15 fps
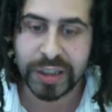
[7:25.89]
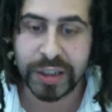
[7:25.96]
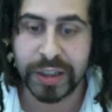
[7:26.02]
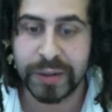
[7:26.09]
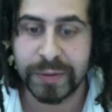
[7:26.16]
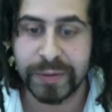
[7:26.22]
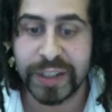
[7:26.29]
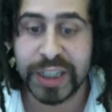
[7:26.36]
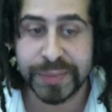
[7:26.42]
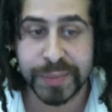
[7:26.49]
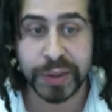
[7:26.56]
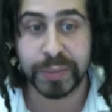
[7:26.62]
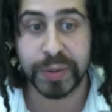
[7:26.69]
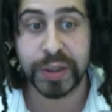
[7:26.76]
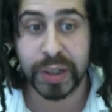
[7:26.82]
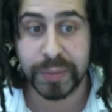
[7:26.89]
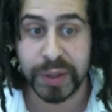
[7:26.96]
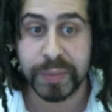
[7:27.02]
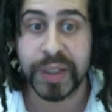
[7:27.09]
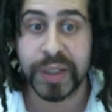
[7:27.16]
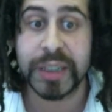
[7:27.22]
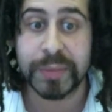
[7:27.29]
Facebook become
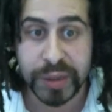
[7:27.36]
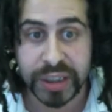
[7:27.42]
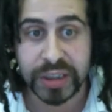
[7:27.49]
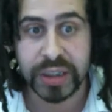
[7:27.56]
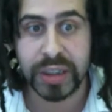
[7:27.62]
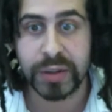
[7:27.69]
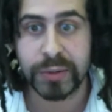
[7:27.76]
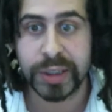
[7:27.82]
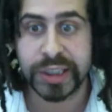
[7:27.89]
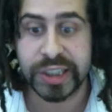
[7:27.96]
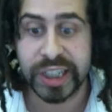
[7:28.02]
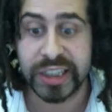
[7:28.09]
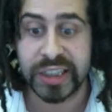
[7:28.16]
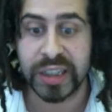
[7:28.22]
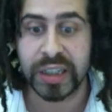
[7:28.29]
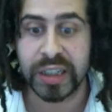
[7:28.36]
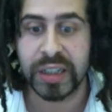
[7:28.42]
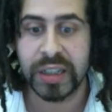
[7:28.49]
the money printer that we're chasing.